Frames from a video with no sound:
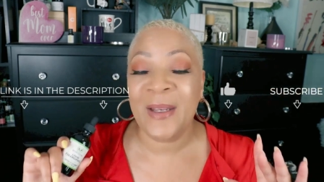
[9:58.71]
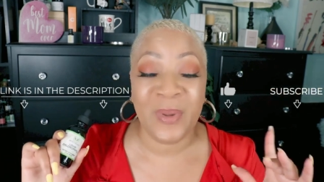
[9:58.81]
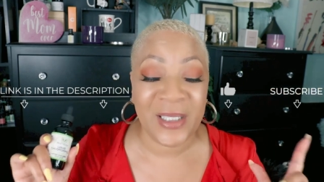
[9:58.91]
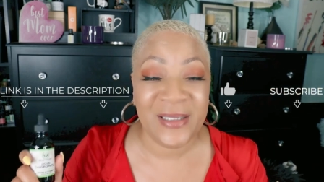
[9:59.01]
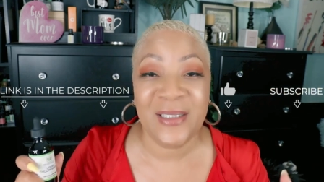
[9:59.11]
and
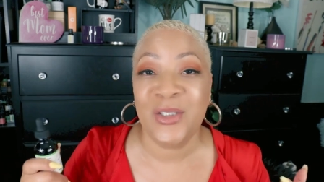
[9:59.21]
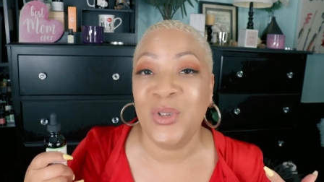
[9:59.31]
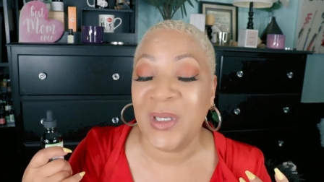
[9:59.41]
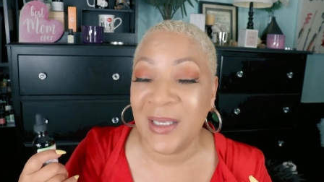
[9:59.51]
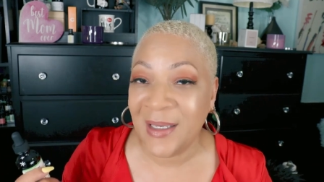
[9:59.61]
places
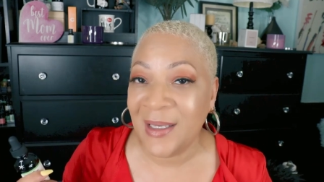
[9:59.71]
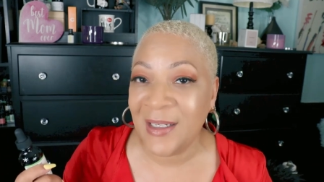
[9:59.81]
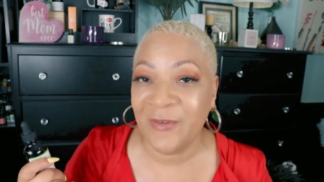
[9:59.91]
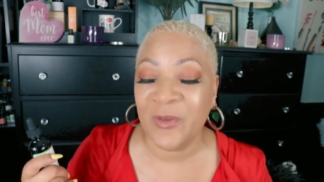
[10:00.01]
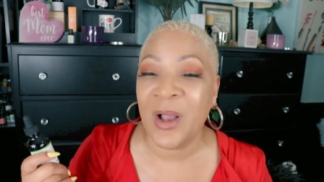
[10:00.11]
you can
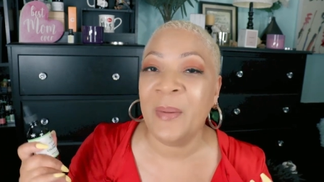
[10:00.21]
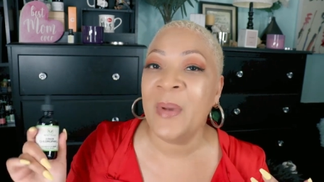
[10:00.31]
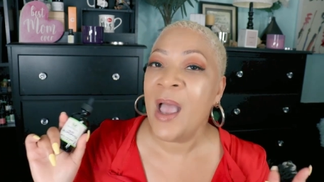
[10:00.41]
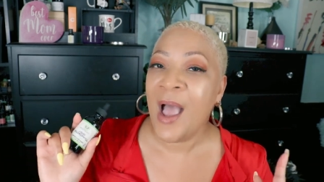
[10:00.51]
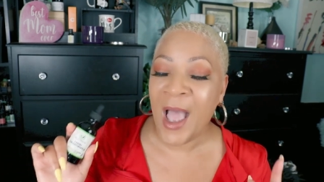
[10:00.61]
get it from,
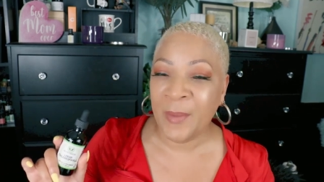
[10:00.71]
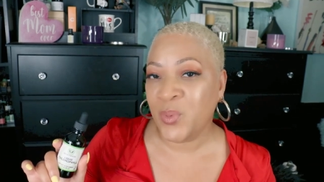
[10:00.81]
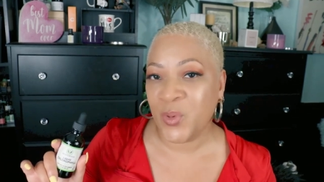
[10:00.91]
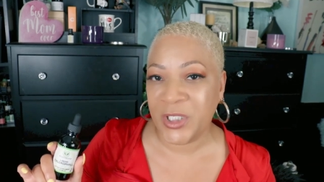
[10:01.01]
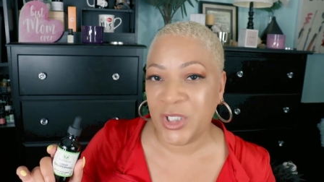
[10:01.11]
I'm
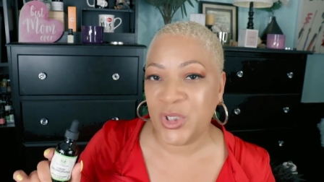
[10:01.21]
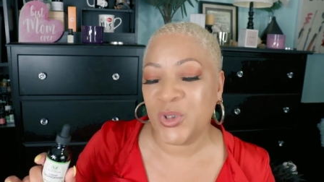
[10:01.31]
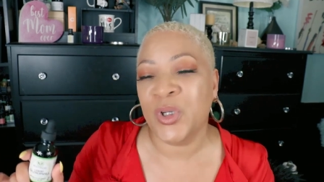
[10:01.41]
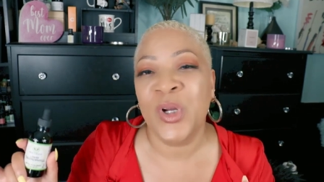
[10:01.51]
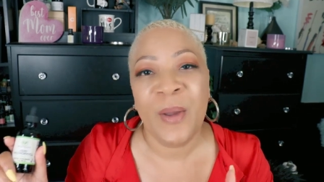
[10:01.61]
pretty
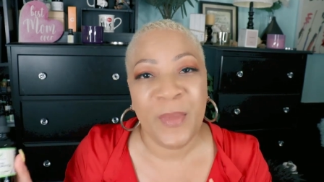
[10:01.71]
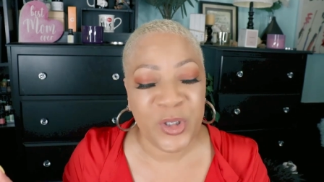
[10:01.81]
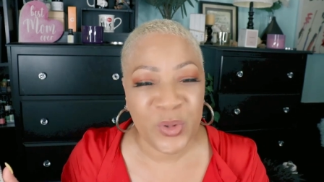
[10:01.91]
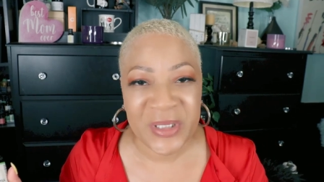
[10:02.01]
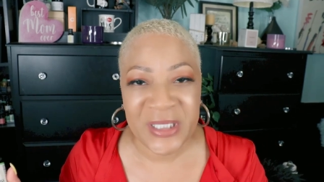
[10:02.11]
sure,
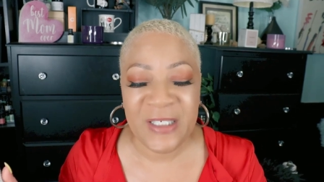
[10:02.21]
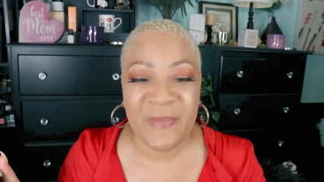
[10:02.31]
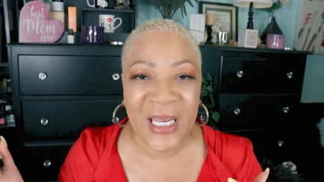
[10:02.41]
but you'll see